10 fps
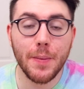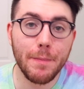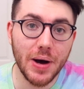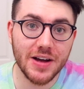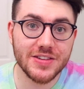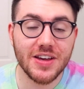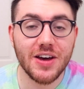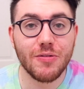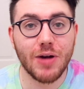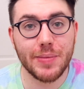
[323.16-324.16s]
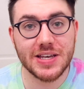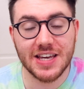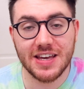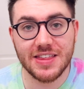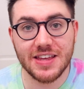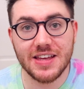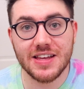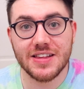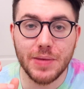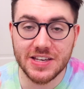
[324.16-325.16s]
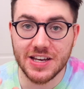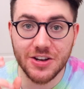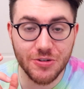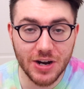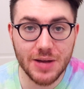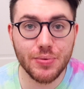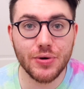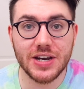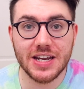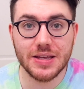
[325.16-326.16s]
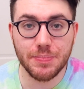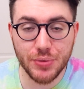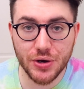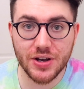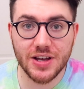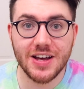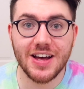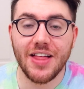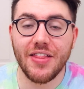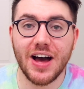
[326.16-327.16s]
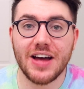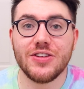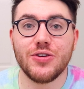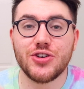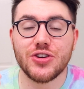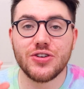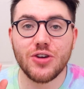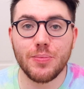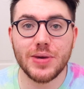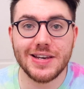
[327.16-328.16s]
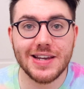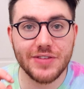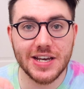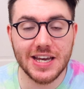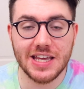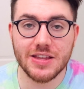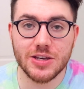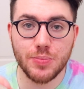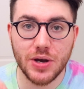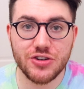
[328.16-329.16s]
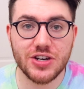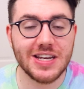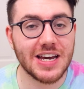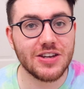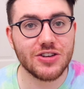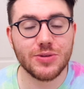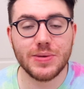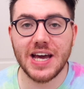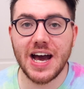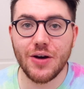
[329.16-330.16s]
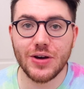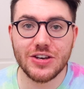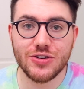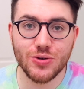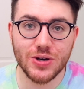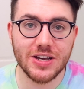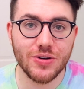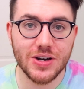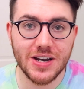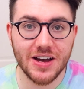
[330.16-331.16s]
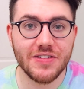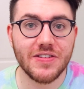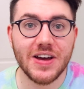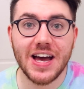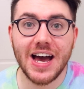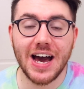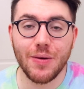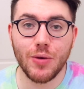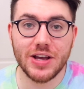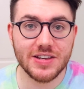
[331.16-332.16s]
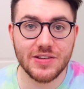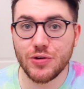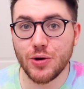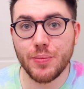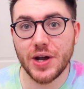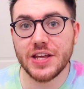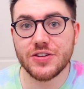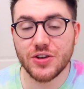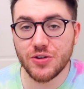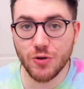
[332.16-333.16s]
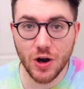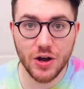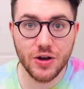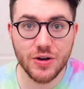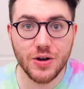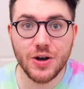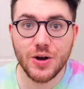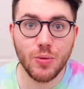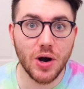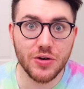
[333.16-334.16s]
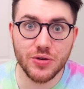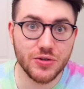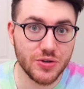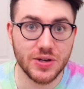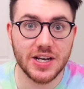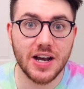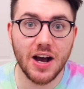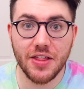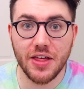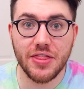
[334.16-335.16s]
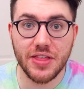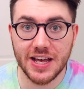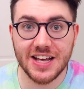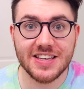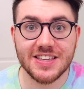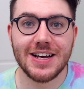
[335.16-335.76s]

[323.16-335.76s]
But Ramit Sethi makes a great point in his book that you should not be living in the spreadsheet and you should be out enjoying your life and waiting for your money to grow while you're doing other things.